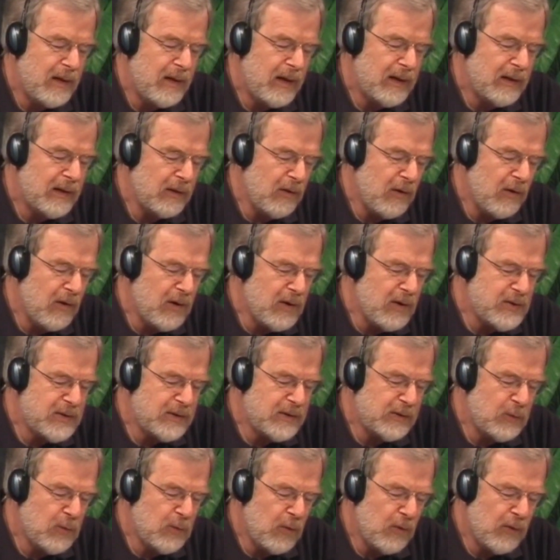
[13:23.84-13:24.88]
a large
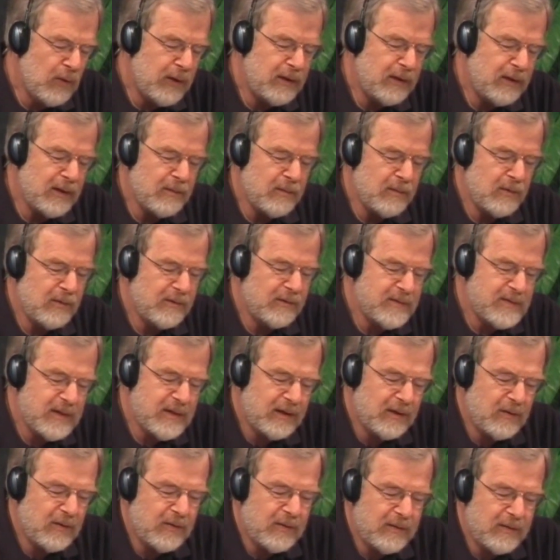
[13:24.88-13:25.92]
and growing number of
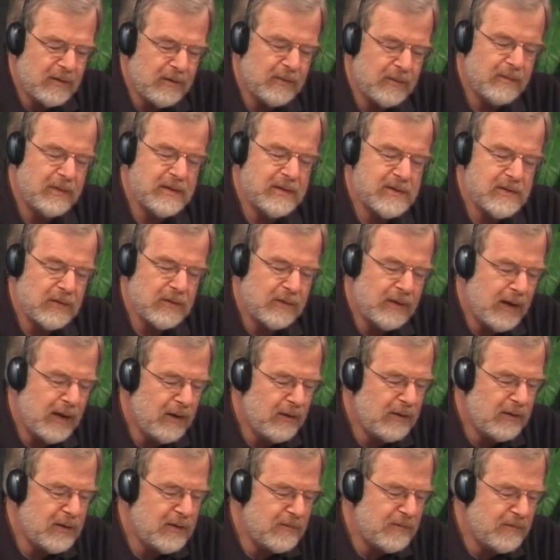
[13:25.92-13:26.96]
psychotherapists are
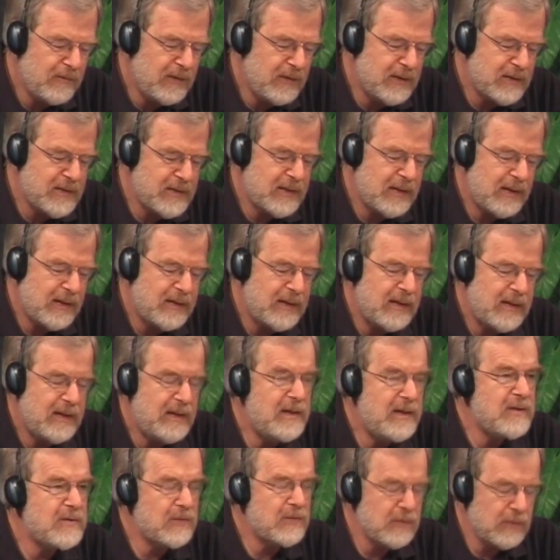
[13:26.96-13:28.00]
now convinced that the
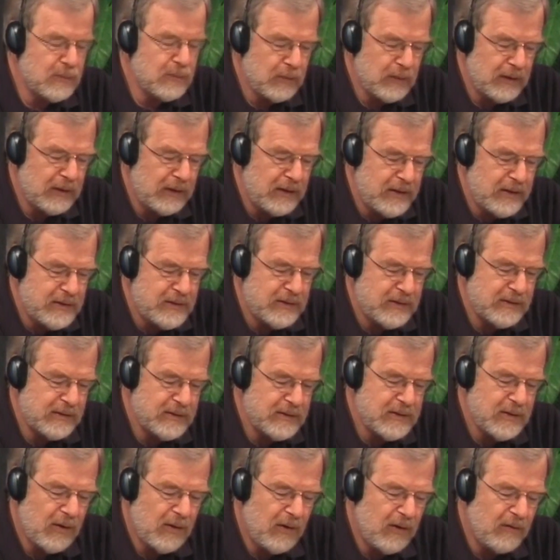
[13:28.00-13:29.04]
Eastern
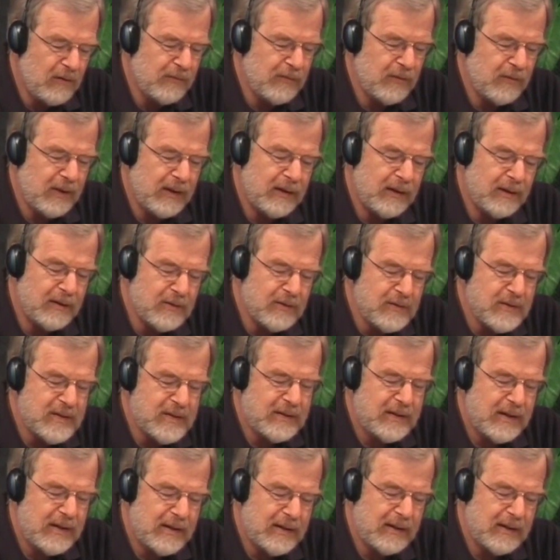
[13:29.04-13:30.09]
religions offer an
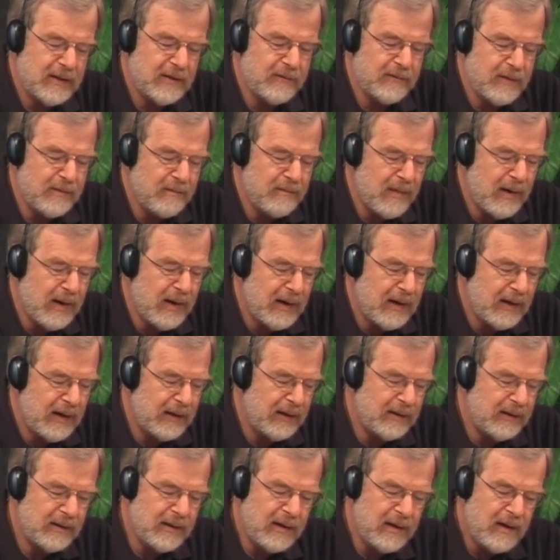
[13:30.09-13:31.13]
understanding of the
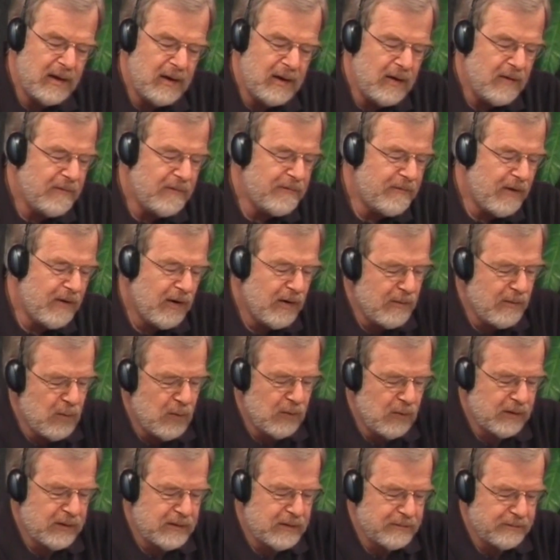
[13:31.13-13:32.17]
mind far
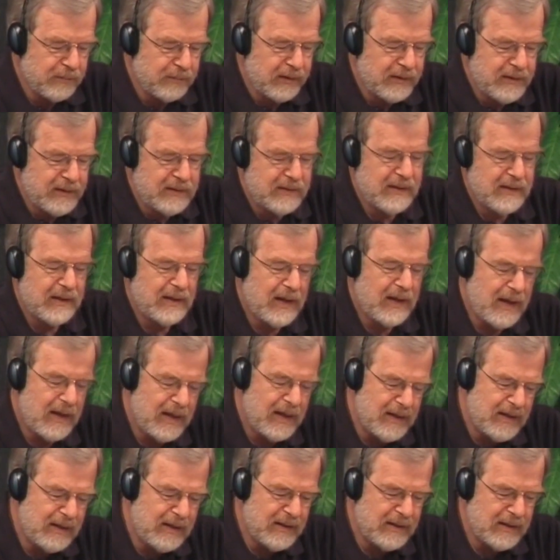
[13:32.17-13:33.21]
more complete than
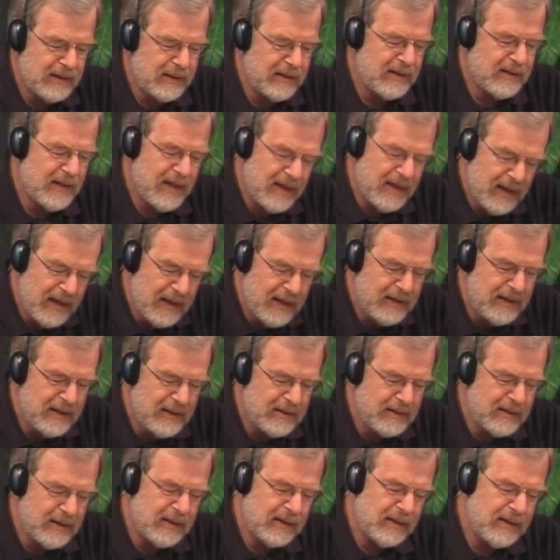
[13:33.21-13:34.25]

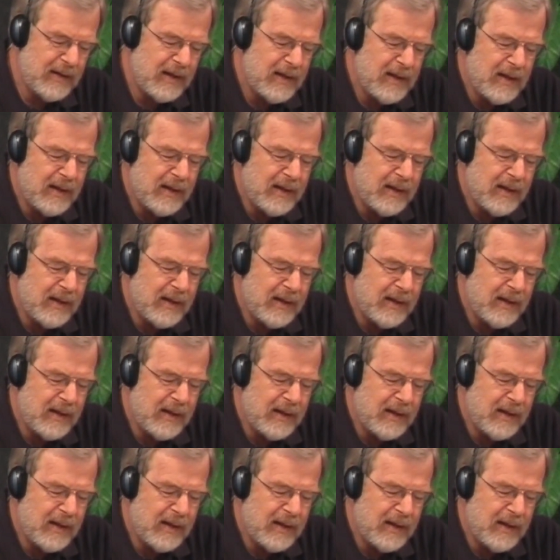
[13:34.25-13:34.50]
anything